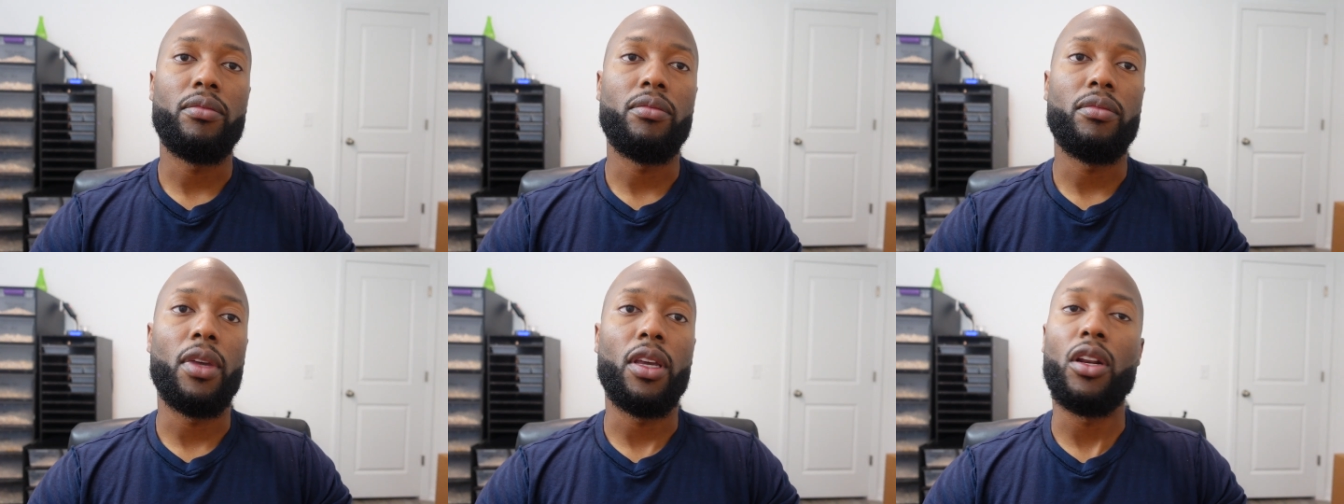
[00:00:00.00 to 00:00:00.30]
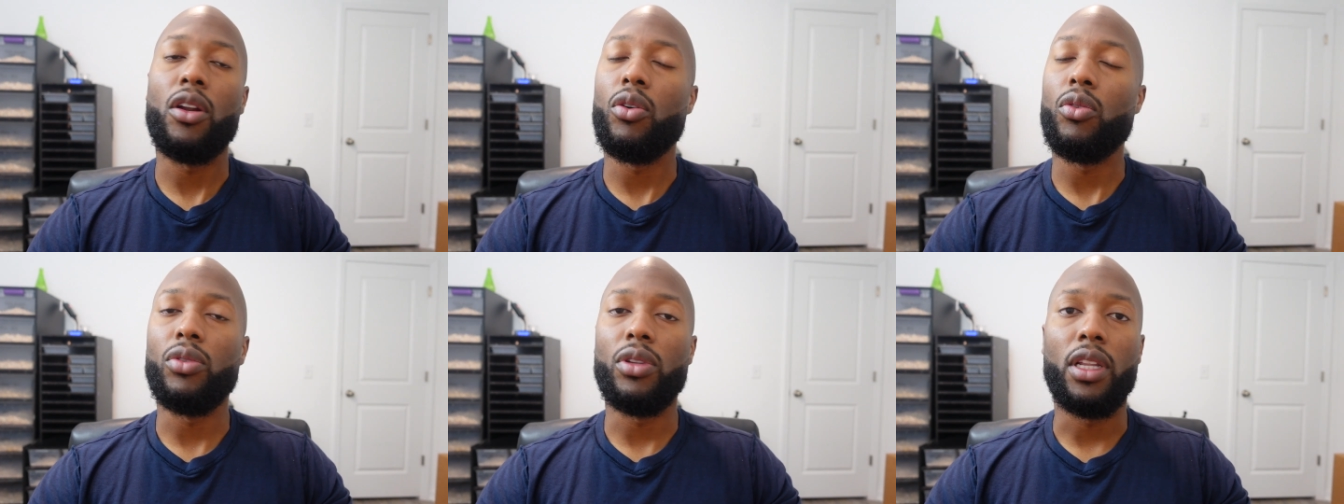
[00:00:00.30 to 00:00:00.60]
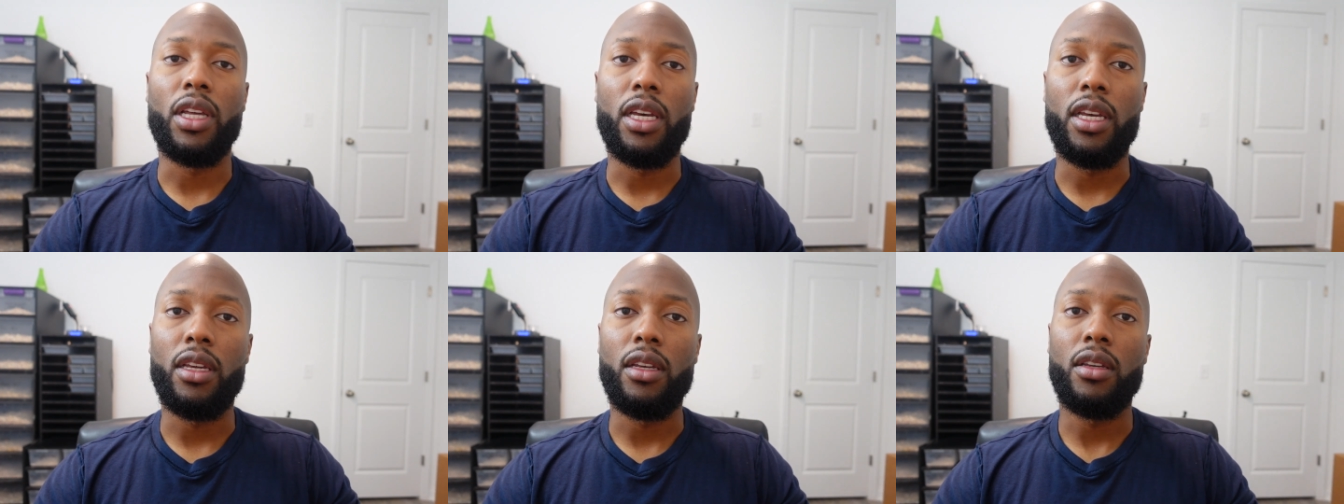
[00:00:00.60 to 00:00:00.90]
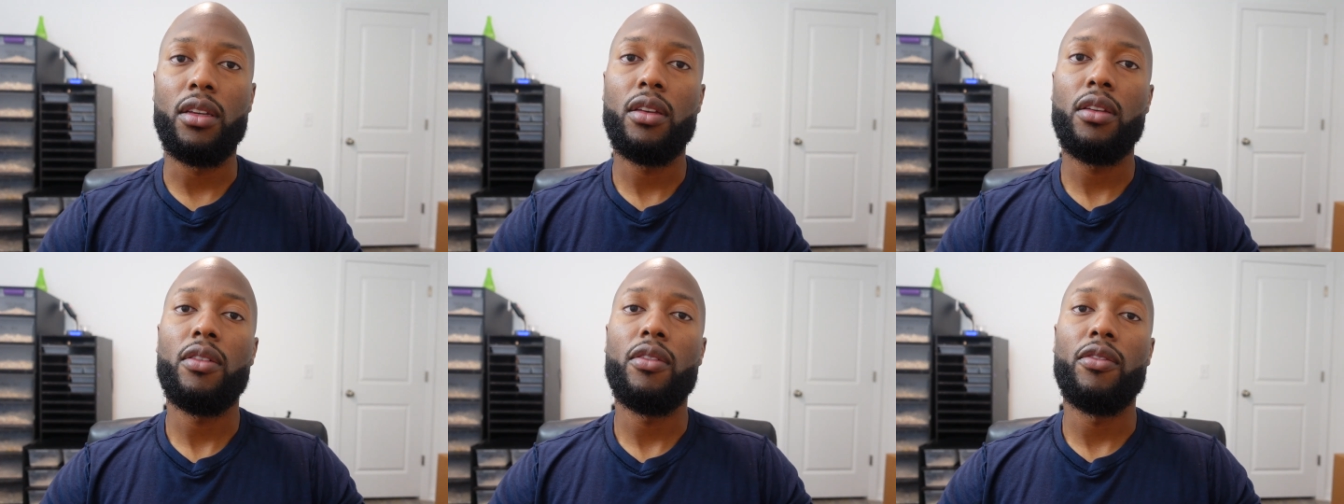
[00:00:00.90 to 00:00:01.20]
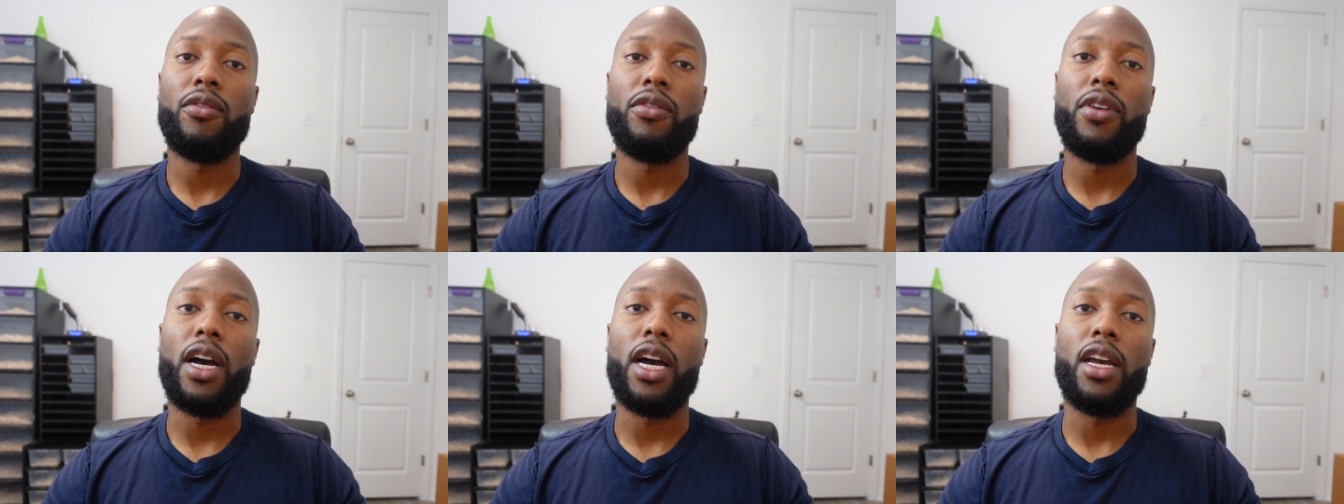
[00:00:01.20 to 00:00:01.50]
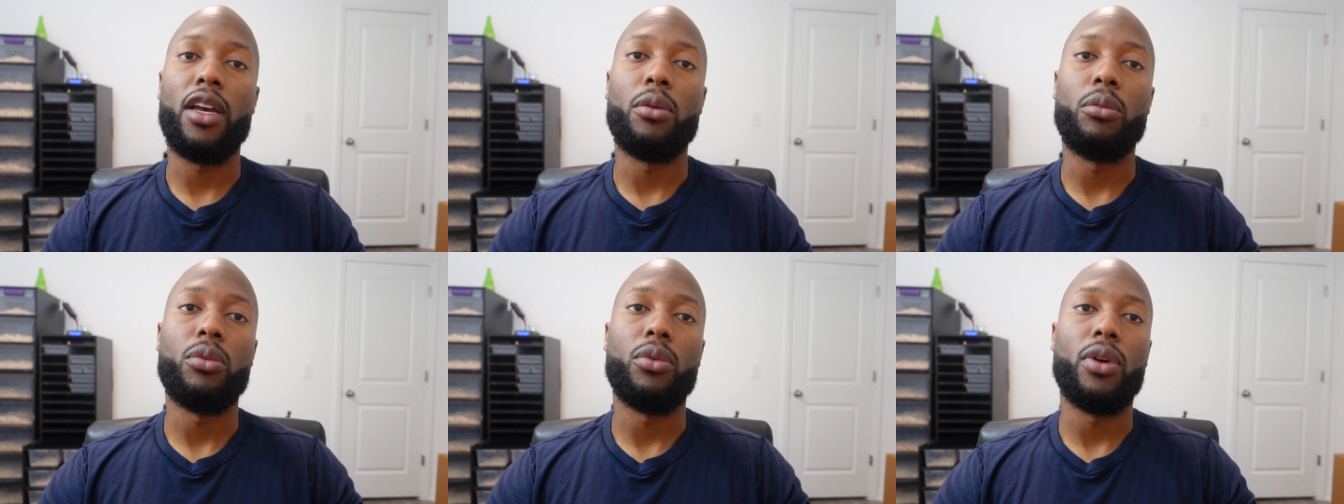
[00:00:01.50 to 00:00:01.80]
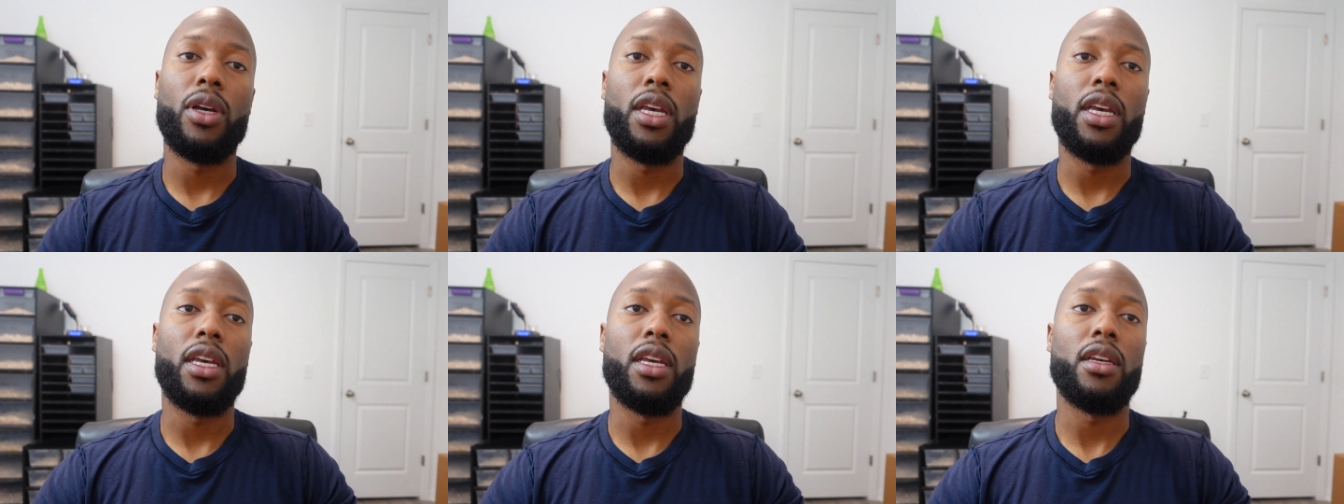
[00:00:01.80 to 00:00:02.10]
they don't lay viable
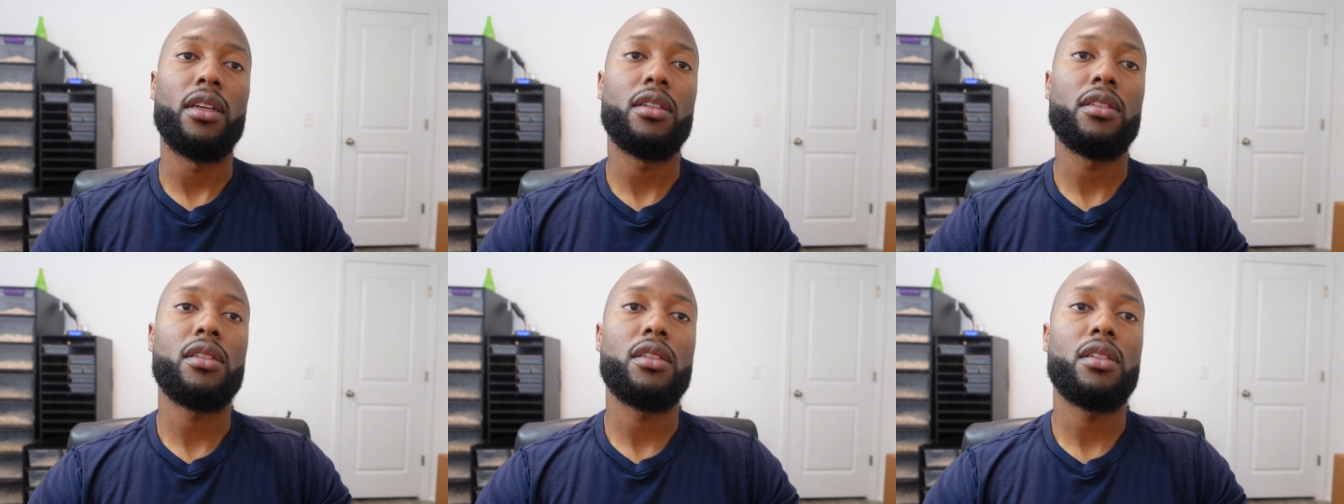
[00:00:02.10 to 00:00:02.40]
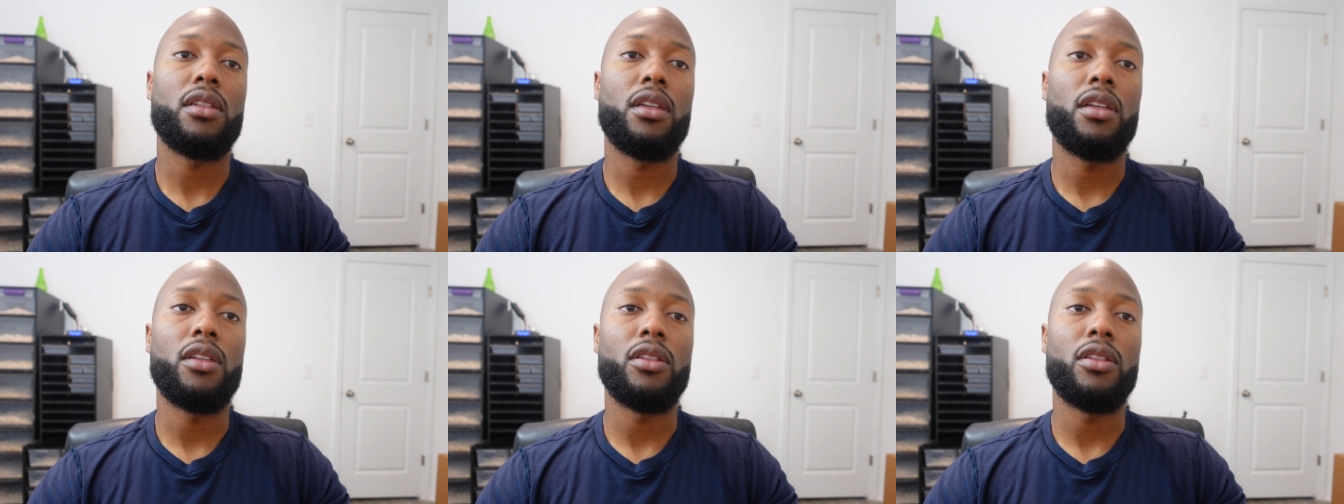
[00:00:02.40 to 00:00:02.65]
eggs.